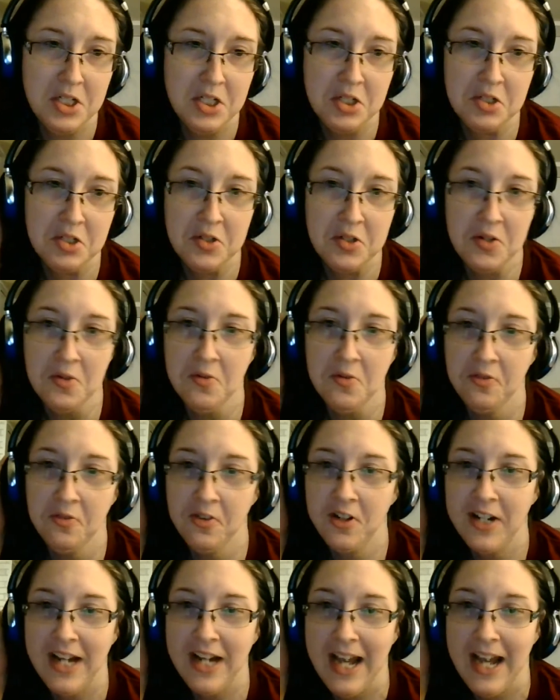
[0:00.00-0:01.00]
your goal for
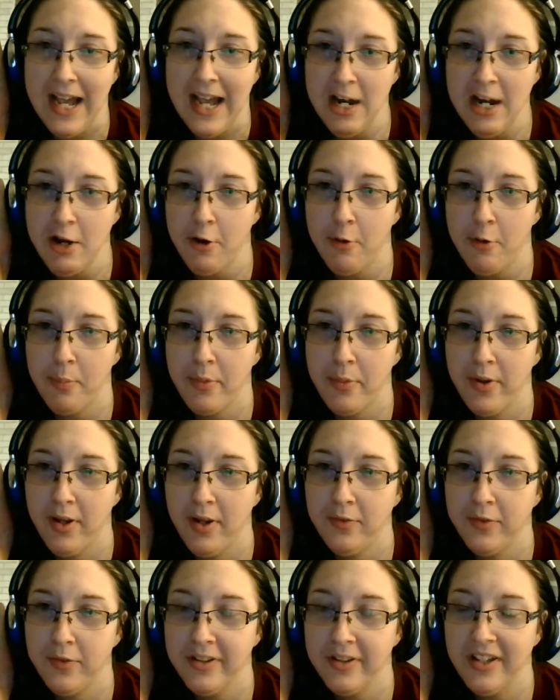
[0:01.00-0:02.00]
camp if
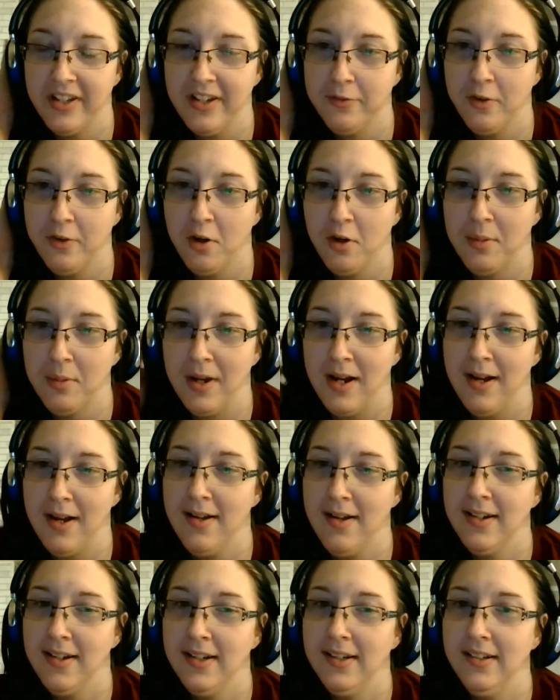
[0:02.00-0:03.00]
you're that far
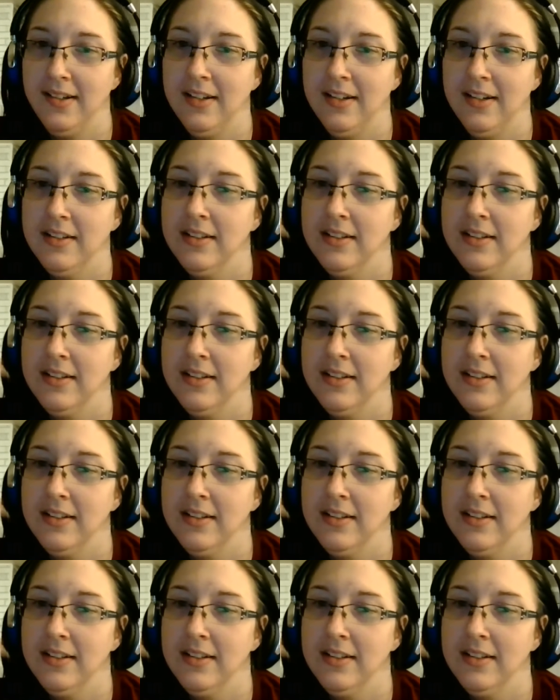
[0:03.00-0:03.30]
behind?